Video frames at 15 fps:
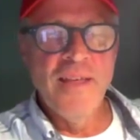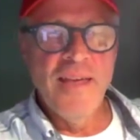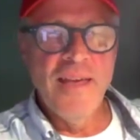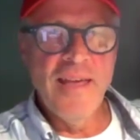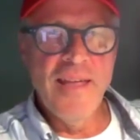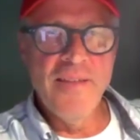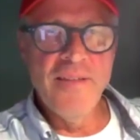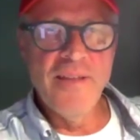
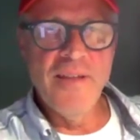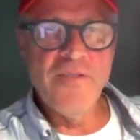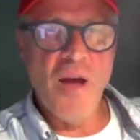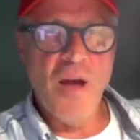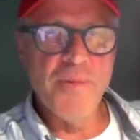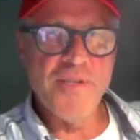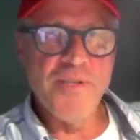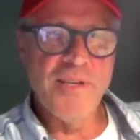And
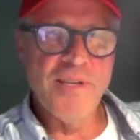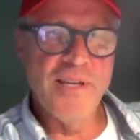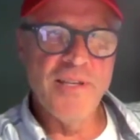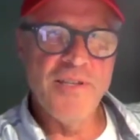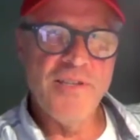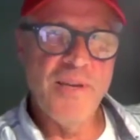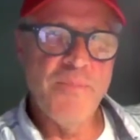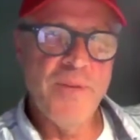Thomas is going to
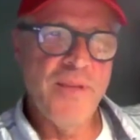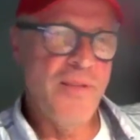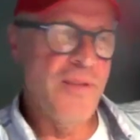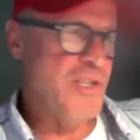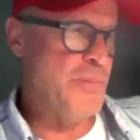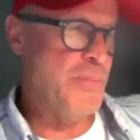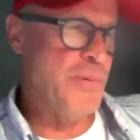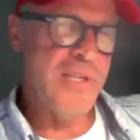send me the
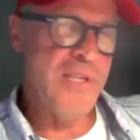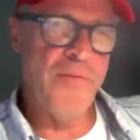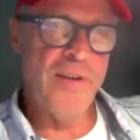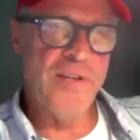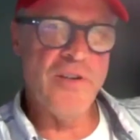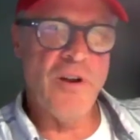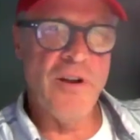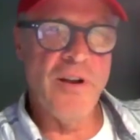
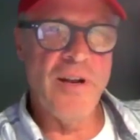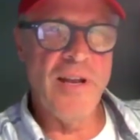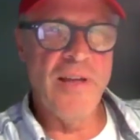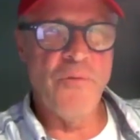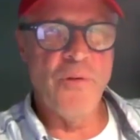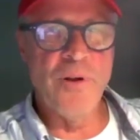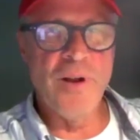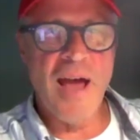specifics on it. If
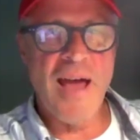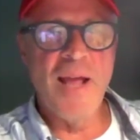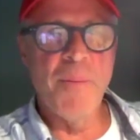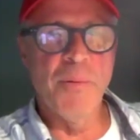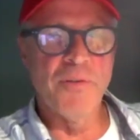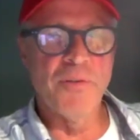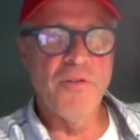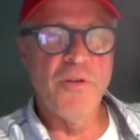we're not
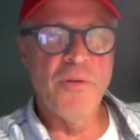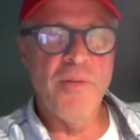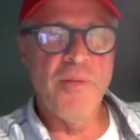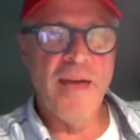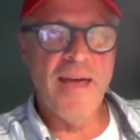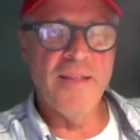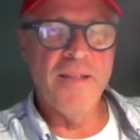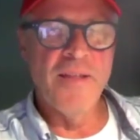able to do
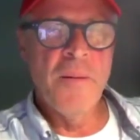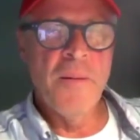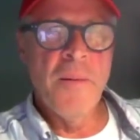that,